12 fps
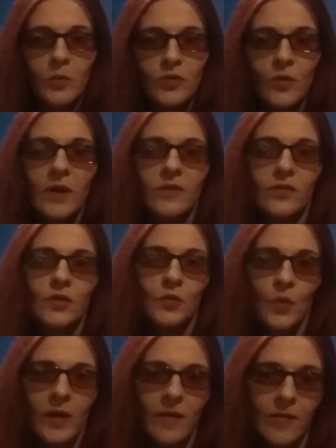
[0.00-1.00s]
We're trying to
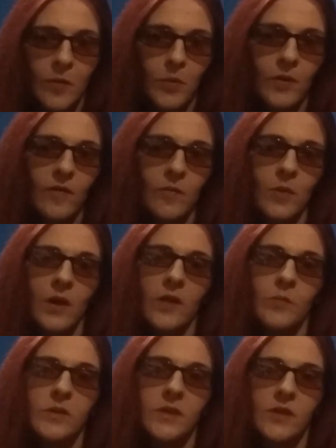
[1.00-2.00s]
trace the person
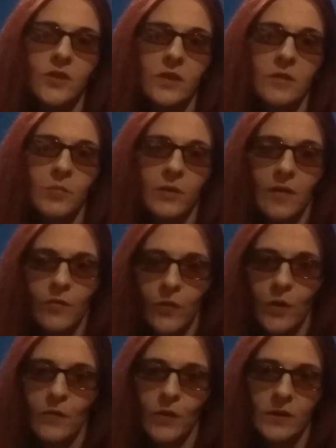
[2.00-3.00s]
behind the petition, but it's
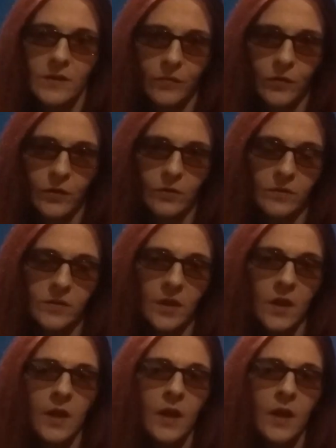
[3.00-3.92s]
very, very difficult.